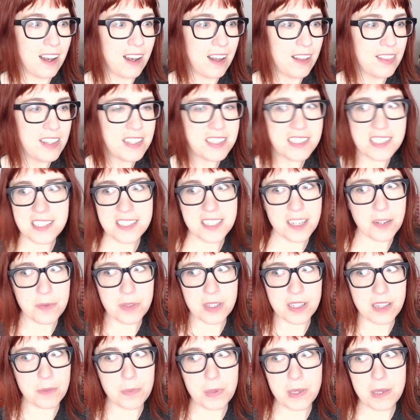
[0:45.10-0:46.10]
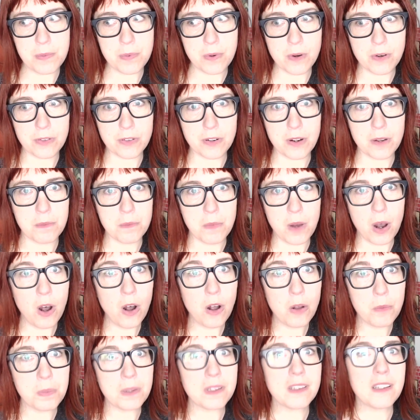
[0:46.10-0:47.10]
This is something that people from
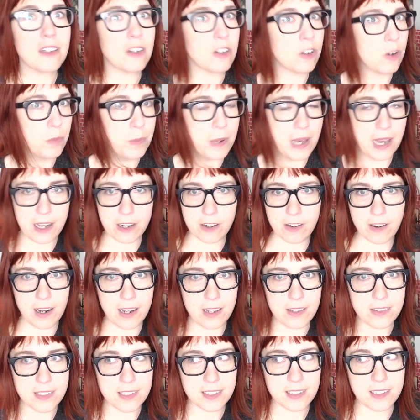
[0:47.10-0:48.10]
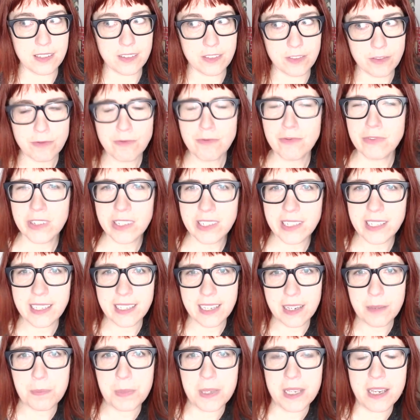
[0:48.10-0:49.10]
all political backgrounds can really
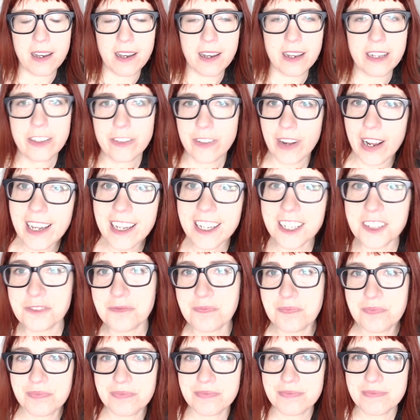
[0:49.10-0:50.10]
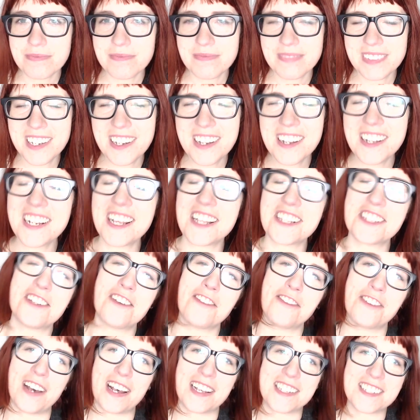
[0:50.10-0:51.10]
get behind, right? Not so
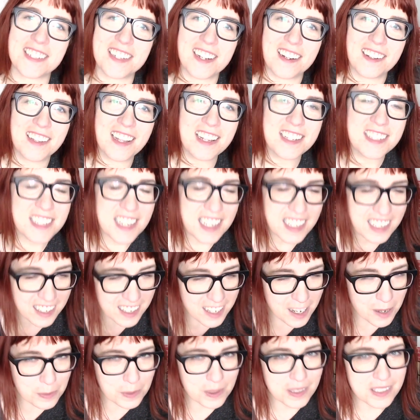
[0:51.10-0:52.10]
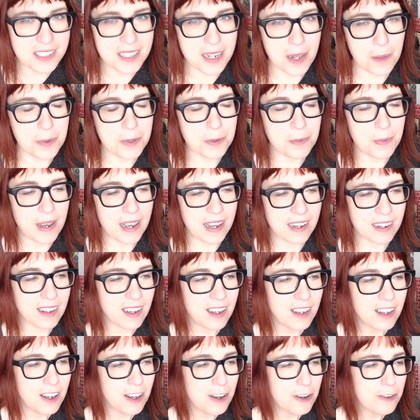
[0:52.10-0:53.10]
fast. Let's take a couple of steps back.
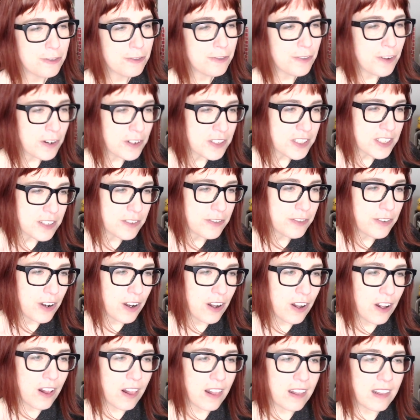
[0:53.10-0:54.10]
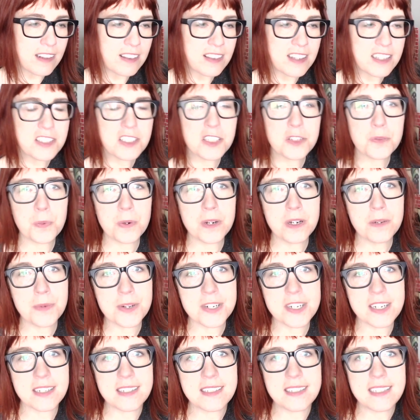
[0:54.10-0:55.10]
First of all, this is pretty
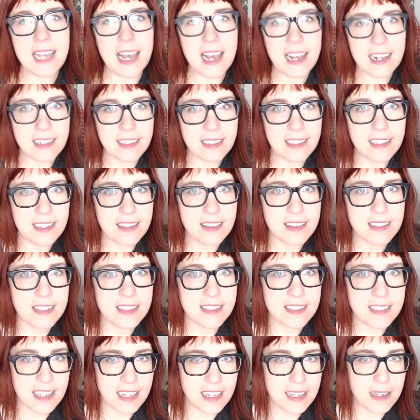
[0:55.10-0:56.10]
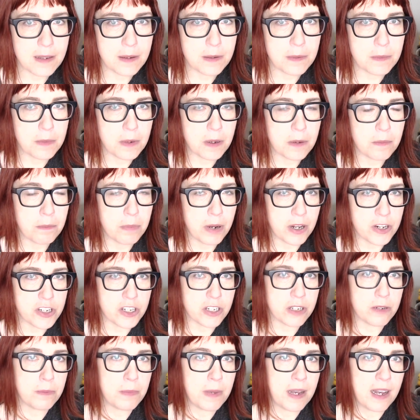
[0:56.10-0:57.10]
much exactly the same
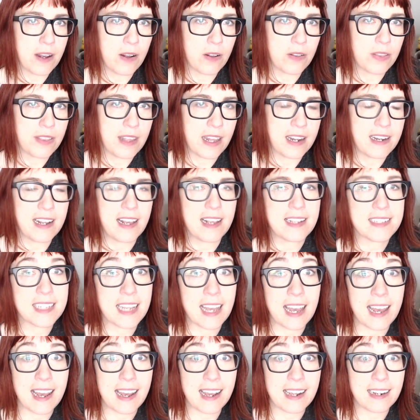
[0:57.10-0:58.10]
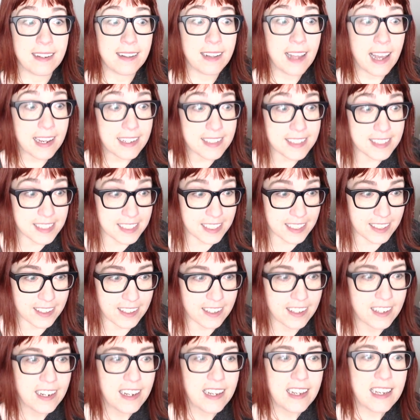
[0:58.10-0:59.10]
budget amount that NASA had last
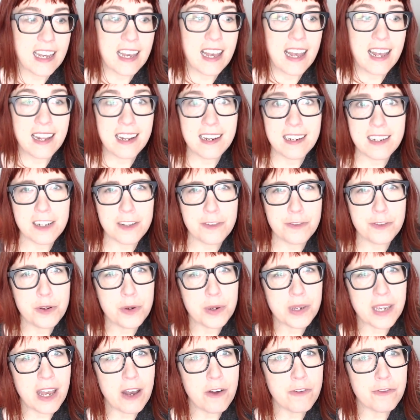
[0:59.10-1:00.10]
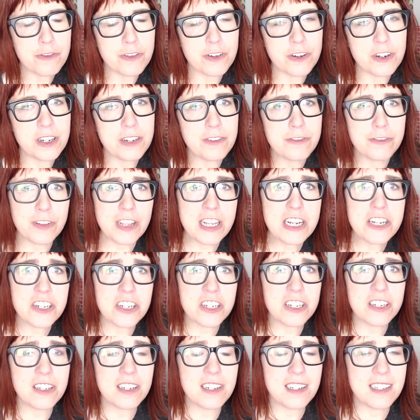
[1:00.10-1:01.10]
year. And if you account for
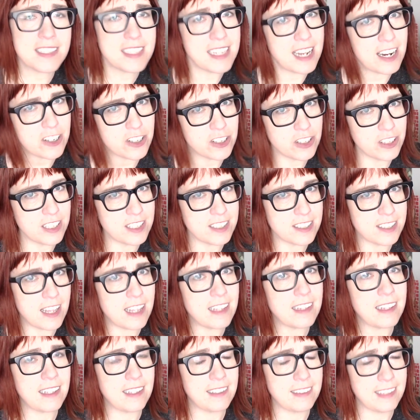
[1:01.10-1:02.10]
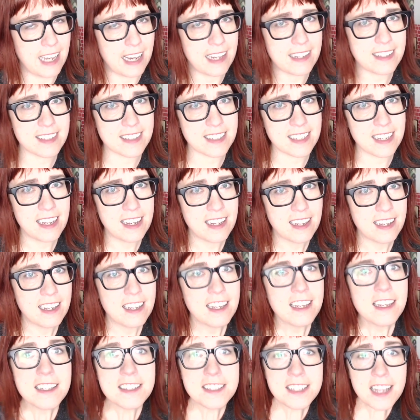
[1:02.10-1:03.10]
inflation, it's actually slightly less.
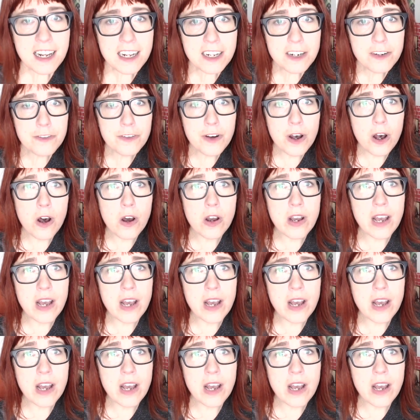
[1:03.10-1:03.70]
Second of all,